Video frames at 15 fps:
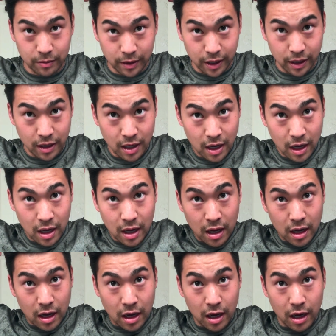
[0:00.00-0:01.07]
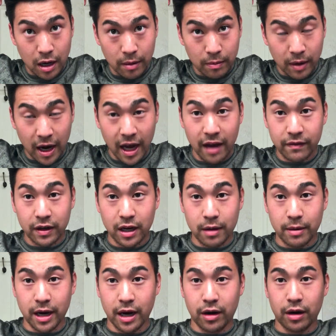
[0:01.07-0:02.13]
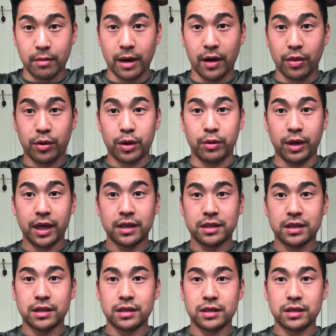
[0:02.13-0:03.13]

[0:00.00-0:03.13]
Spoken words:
But I haven't cut my hair in about 3 weeks,